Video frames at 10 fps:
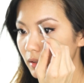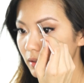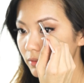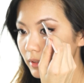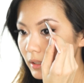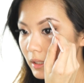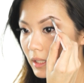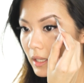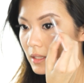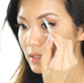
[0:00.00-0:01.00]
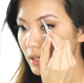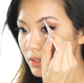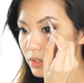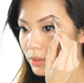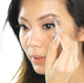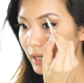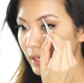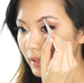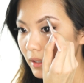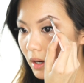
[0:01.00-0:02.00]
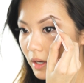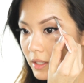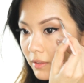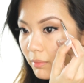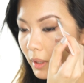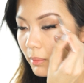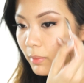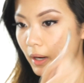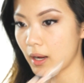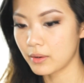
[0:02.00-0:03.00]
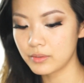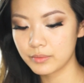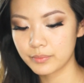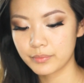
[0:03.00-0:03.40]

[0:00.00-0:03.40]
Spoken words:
And really accentuating the arch of my brow.